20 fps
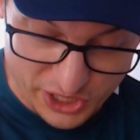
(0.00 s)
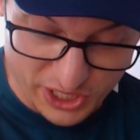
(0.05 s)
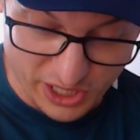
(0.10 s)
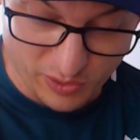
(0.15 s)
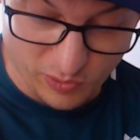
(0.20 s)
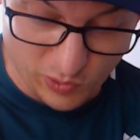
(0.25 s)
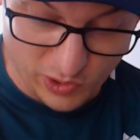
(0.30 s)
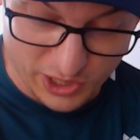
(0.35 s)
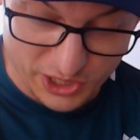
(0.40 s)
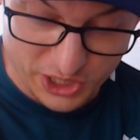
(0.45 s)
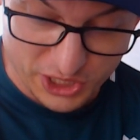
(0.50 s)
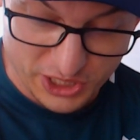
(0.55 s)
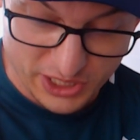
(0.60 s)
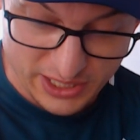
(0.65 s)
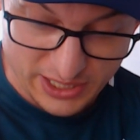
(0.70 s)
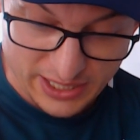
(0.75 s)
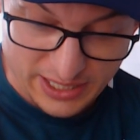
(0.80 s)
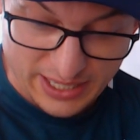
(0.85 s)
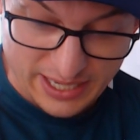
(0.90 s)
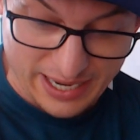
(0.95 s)
I'd watched
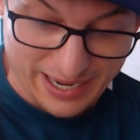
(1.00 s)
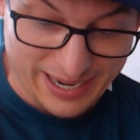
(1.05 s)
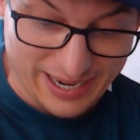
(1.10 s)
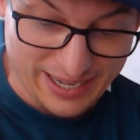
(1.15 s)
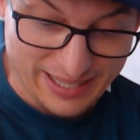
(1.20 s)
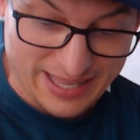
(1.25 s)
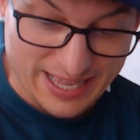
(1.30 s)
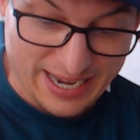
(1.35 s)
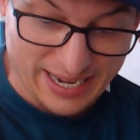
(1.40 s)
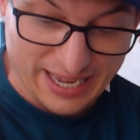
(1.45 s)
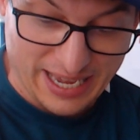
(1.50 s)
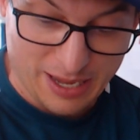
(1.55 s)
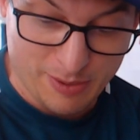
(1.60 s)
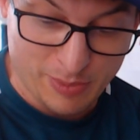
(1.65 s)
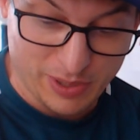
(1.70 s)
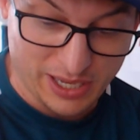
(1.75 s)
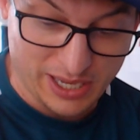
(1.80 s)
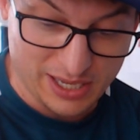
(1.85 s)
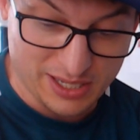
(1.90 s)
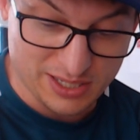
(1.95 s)
uh, that game
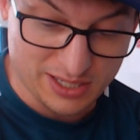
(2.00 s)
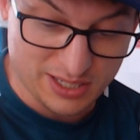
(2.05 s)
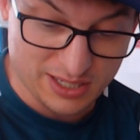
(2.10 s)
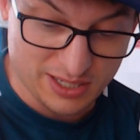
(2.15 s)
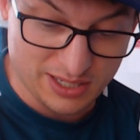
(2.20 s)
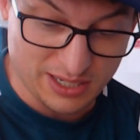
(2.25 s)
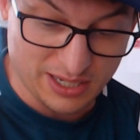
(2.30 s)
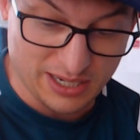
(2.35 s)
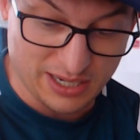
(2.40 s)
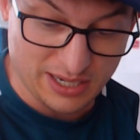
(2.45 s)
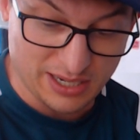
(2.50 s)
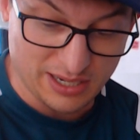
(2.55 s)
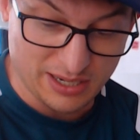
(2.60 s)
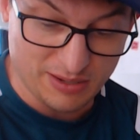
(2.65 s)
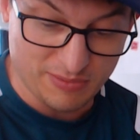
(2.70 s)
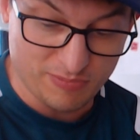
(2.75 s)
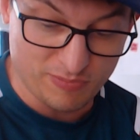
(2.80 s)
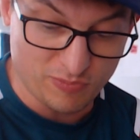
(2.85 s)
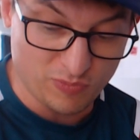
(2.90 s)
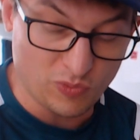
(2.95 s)
against
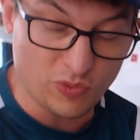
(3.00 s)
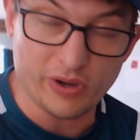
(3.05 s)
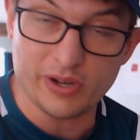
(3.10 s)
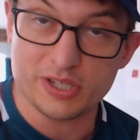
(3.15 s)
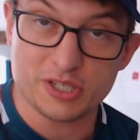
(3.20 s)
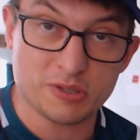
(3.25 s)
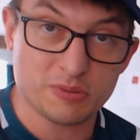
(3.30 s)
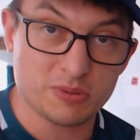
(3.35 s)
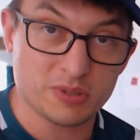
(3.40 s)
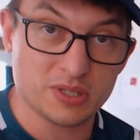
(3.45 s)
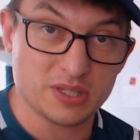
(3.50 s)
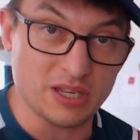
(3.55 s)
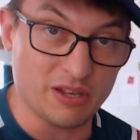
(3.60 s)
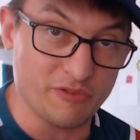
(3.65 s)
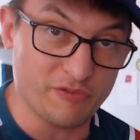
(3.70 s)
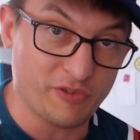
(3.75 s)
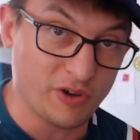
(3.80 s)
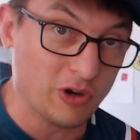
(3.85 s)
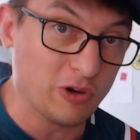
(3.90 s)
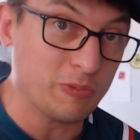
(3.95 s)
um, Wasps in
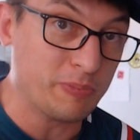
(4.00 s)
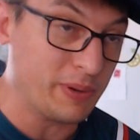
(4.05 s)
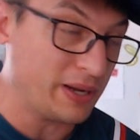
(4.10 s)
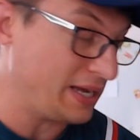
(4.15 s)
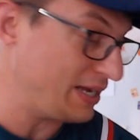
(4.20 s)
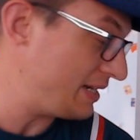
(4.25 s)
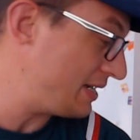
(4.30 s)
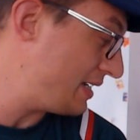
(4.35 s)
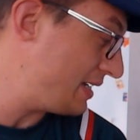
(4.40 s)
full, but